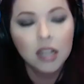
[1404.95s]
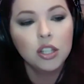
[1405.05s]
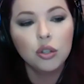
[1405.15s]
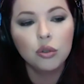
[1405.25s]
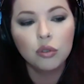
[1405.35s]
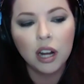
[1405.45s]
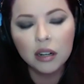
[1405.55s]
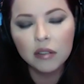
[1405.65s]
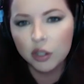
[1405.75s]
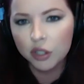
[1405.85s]
to kind
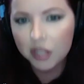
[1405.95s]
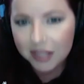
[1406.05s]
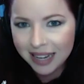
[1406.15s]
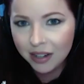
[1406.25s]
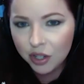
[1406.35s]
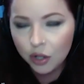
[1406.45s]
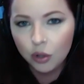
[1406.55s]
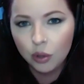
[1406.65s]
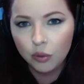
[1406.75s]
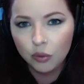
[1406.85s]
of understand
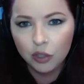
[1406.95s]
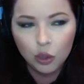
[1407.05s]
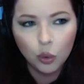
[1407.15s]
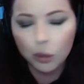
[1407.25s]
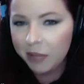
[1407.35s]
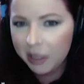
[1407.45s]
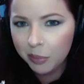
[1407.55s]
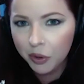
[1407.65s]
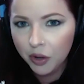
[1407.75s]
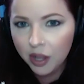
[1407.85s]
your
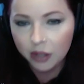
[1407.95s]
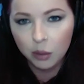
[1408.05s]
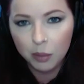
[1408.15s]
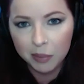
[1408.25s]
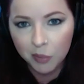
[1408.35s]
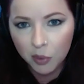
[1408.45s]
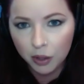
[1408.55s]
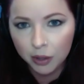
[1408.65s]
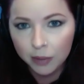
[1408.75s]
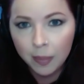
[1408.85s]
people a little bit
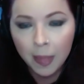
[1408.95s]
more.